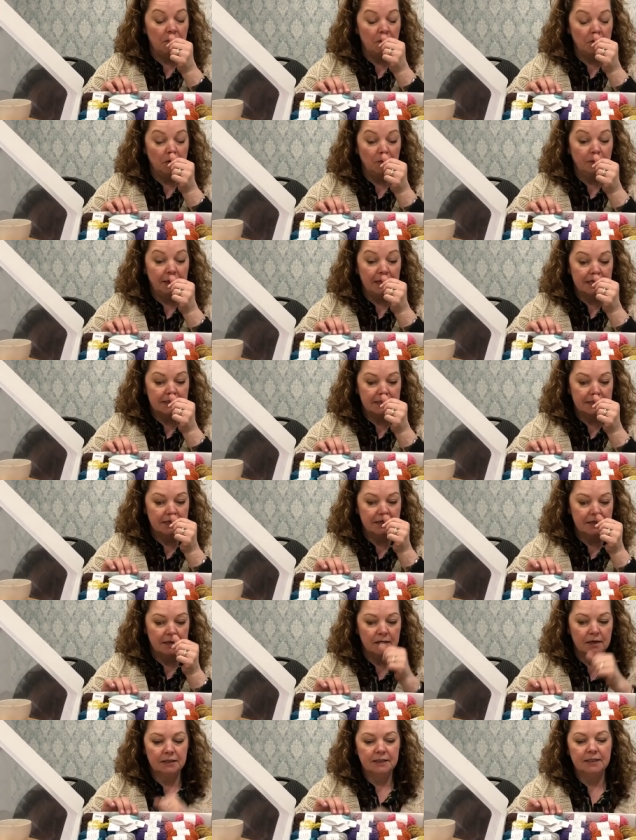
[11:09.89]
We will be getting the
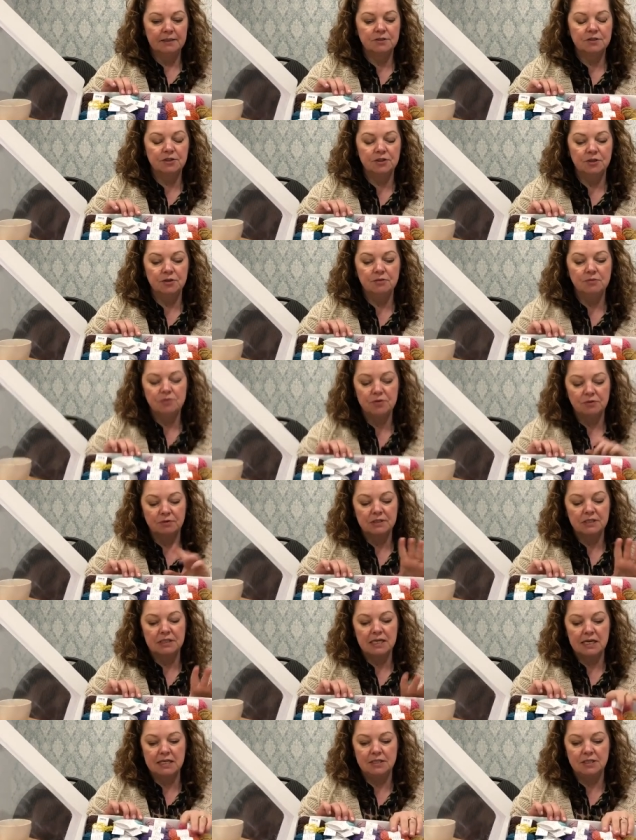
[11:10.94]
yarn in soon. There are
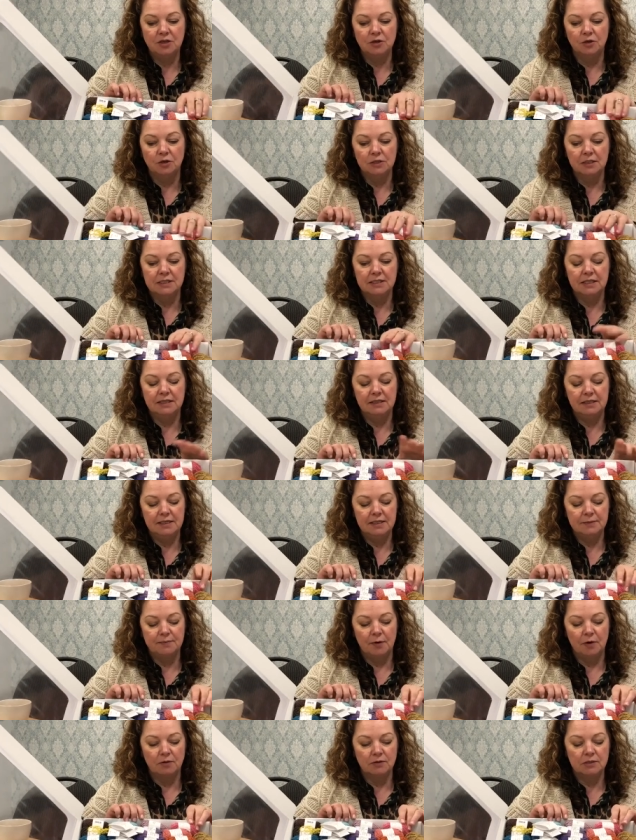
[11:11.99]
60 colours in
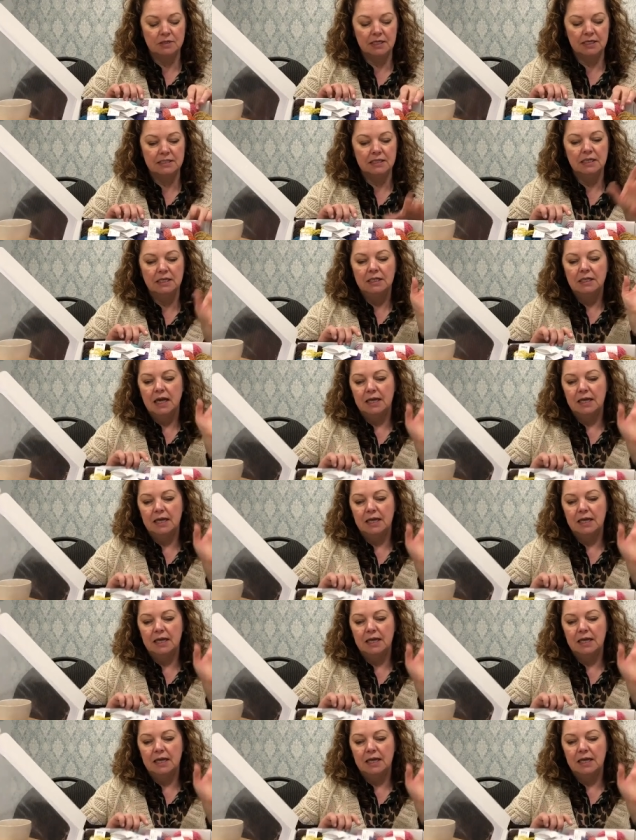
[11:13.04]
these boxes.